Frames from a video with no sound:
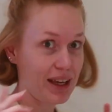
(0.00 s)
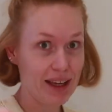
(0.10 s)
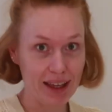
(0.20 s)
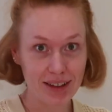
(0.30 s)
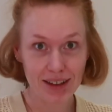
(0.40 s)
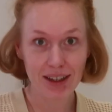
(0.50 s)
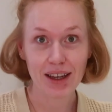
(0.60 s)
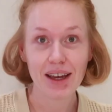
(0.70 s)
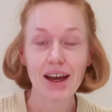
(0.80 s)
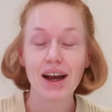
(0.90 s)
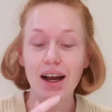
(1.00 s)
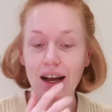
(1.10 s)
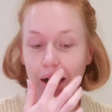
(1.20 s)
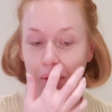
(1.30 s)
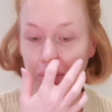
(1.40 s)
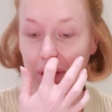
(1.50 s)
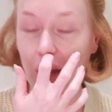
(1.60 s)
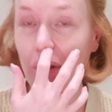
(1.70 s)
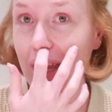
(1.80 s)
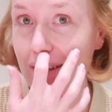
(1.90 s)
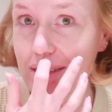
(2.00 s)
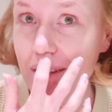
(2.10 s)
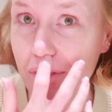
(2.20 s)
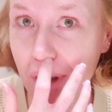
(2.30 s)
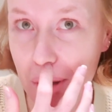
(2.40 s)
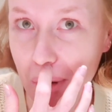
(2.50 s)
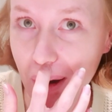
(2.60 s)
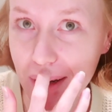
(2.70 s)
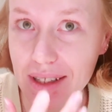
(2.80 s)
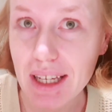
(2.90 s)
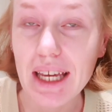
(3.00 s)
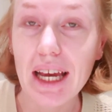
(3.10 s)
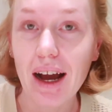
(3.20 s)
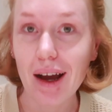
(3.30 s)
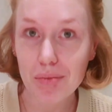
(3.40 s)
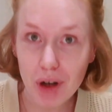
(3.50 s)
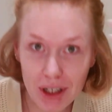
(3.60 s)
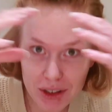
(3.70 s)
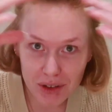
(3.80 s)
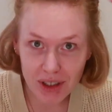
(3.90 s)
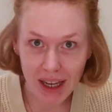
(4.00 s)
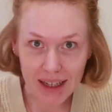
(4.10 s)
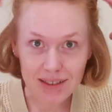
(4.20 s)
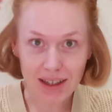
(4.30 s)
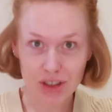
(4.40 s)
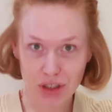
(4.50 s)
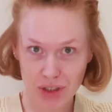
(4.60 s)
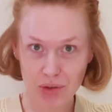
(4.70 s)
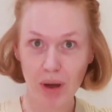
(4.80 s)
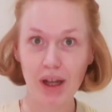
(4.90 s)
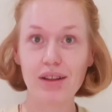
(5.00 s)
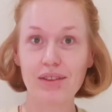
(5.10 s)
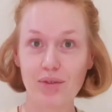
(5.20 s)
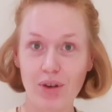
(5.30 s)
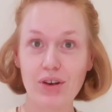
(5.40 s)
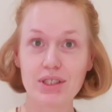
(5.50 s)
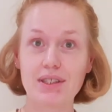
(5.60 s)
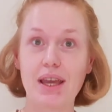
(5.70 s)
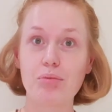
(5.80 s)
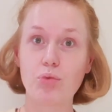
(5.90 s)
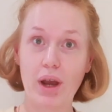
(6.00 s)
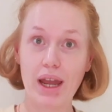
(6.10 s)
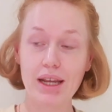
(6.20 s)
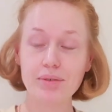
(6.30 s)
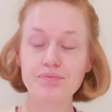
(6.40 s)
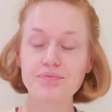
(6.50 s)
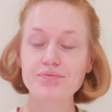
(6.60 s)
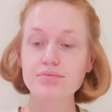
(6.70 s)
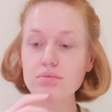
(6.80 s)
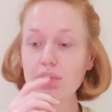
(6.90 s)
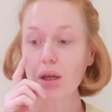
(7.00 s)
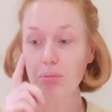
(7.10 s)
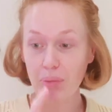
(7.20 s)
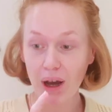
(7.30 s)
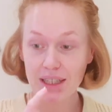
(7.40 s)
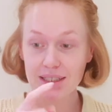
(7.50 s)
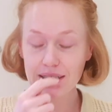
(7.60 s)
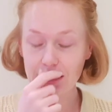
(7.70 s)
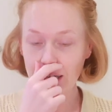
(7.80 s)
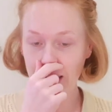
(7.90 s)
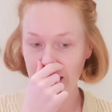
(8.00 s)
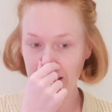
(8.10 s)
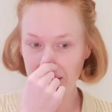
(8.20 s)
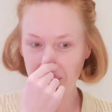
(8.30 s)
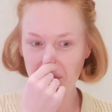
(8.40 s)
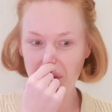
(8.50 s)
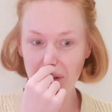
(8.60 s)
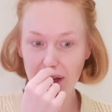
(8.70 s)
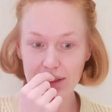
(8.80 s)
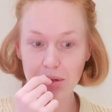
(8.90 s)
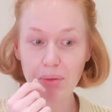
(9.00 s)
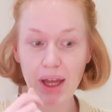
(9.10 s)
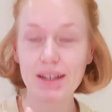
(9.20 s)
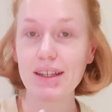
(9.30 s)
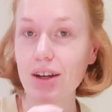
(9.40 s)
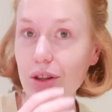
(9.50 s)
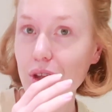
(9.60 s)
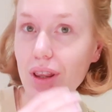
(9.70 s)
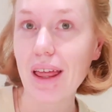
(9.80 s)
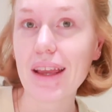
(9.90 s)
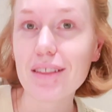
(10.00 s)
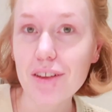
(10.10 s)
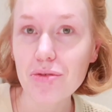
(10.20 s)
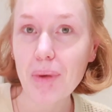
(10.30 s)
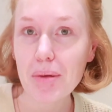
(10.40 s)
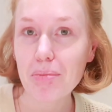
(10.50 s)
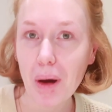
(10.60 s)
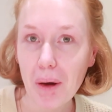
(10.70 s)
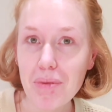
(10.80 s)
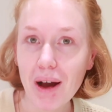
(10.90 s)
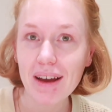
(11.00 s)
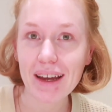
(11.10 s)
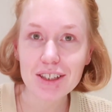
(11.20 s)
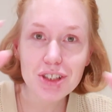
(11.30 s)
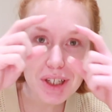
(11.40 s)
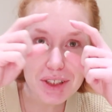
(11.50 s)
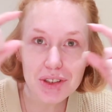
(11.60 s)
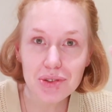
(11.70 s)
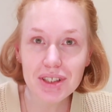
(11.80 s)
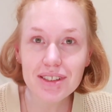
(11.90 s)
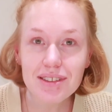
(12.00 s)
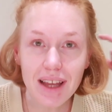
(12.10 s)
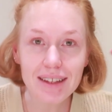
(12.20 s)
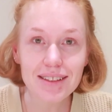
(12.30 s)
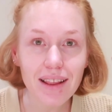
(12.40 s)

in. Now here's the funny part. I'm going to do the next section as well in the very same way, but depending on the length of my bob, I actually do this next